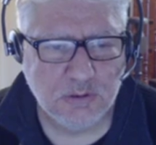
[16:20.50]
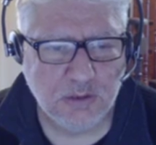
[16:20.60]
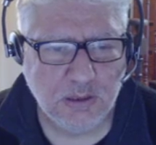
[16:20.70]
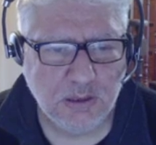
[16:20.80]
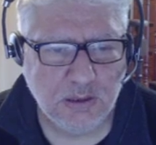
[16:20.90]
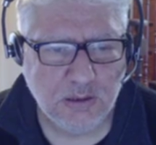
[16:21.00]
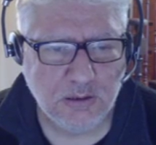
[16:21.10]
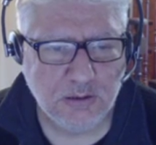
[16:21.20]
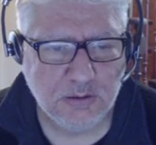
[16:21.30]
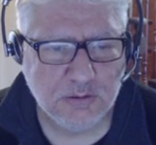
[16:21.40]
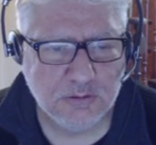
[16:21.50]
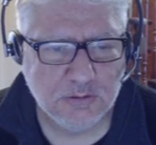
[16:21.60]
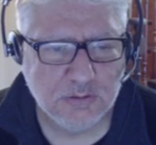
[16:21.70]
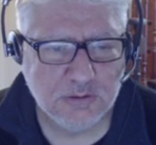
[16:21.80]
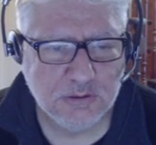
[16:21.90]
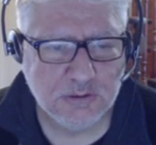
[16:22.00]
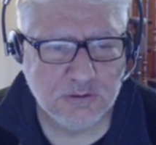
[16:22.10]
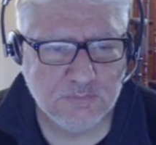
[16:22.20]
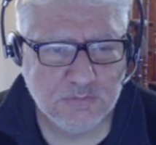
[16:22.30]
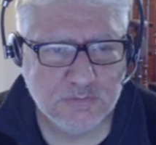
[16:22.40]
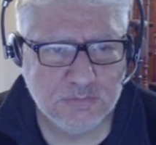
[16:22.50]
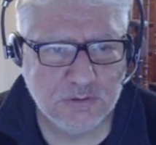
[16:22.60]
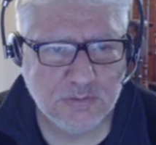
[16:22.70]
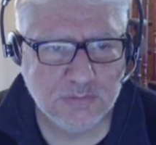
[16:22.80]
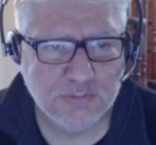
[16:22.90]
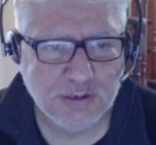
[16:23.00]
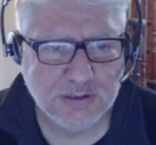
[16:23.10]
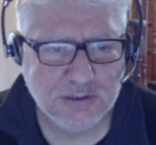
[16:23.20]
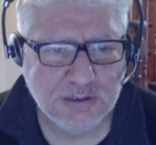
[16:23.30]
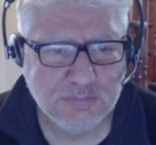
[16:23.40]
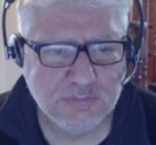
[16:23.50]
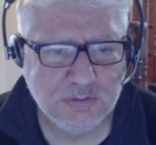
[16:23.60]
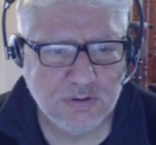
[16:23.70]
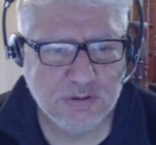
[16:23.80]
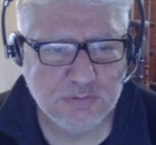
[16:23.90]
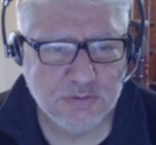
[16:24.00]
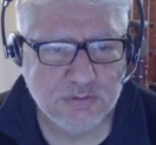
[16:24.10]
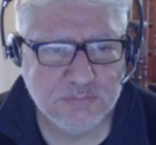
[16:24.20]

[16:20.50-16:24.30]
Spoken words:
And okay, our first problem, I can't, oh, there we go.